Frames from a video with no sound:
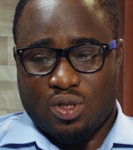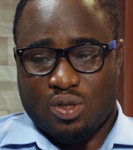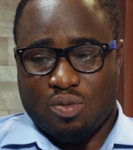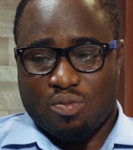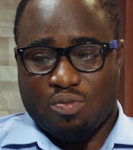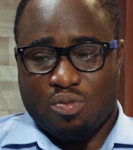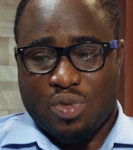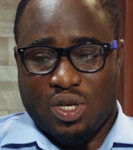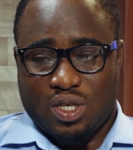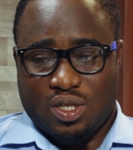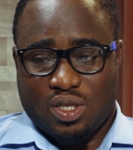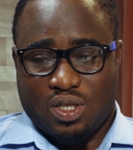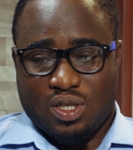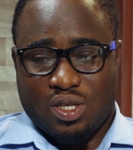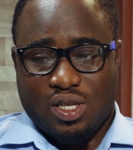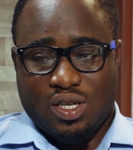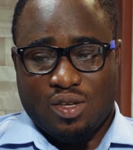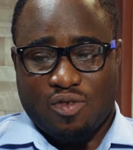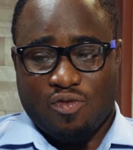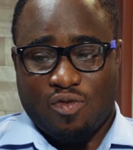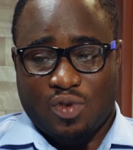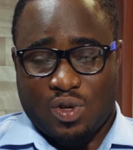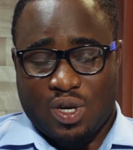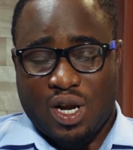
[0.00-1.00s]
just
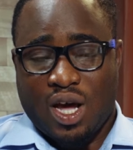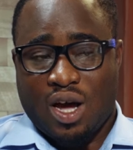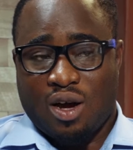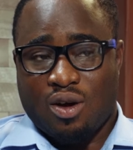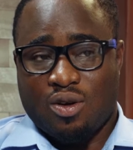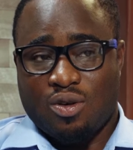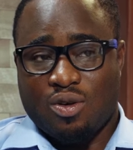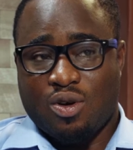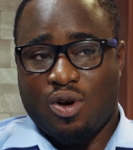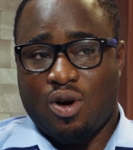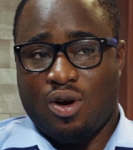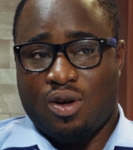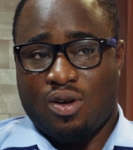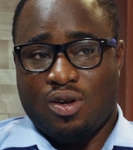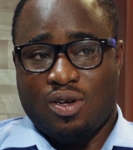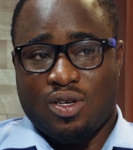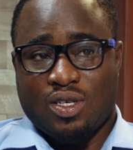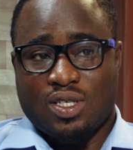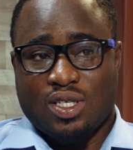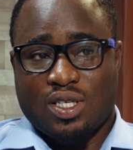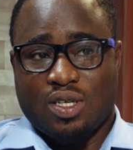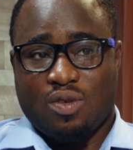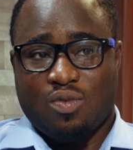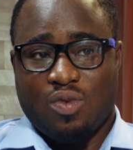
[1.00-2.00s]
basically for now
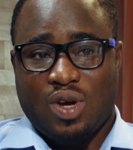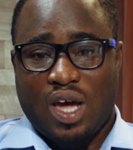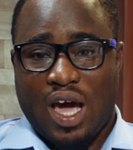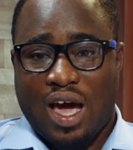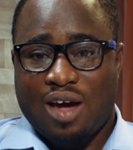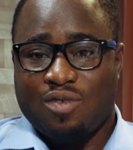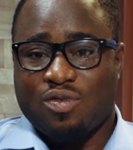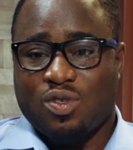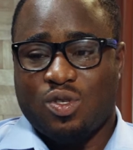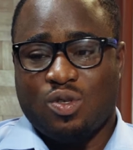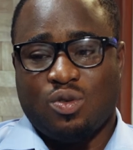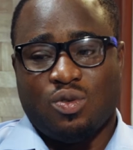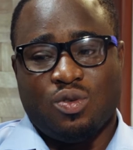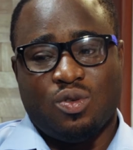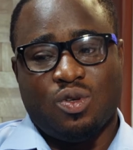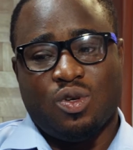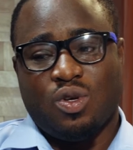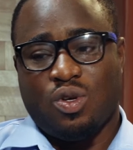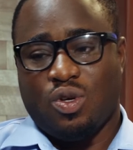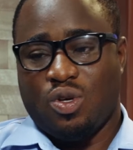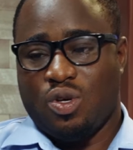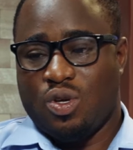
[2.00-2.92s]
call us and we have to,